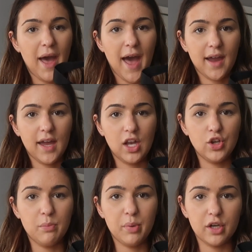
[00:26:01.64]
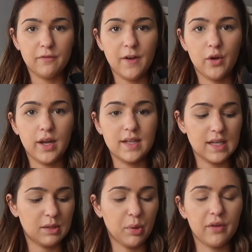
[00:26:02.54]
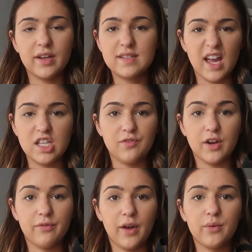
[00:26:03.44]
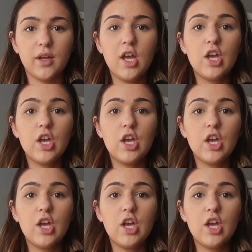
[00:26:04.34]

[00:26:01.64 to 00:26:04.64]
the back and you can put your phone. It's like perfect size for your phone.